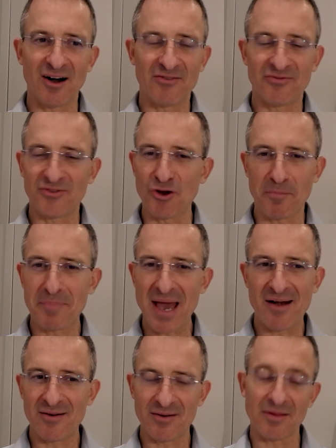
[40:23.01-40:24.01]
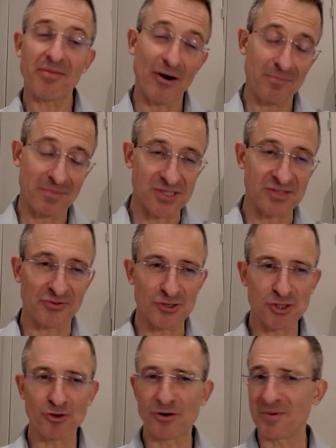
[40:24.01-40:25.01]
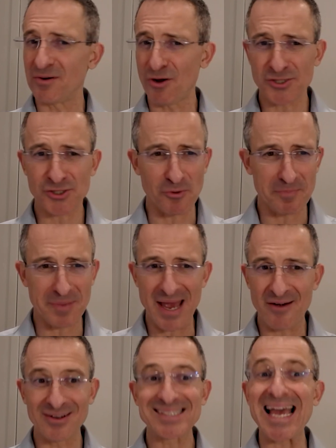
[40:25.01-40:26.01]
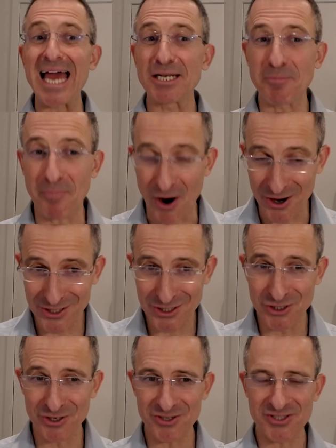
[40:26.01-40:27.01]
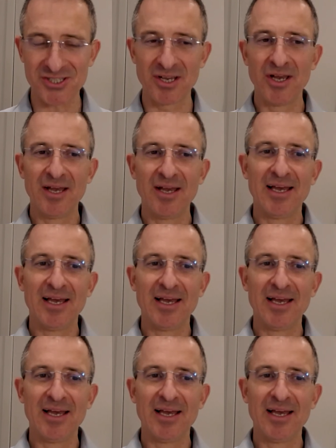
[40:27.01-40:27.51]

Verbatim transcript: of, you know, parent therapists for sure, but also parents and partners